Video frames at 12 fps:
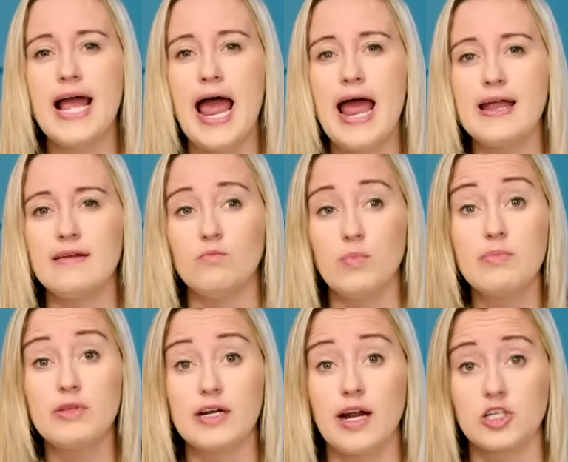And
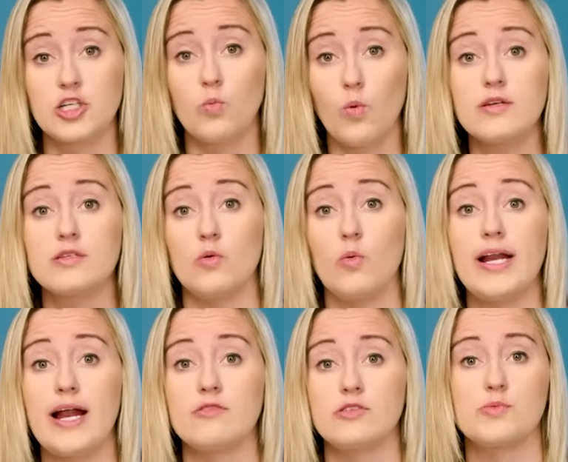maybe that actually was the White
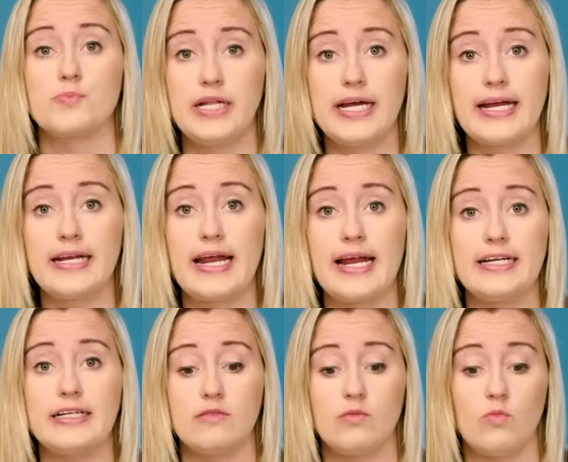House's plan. And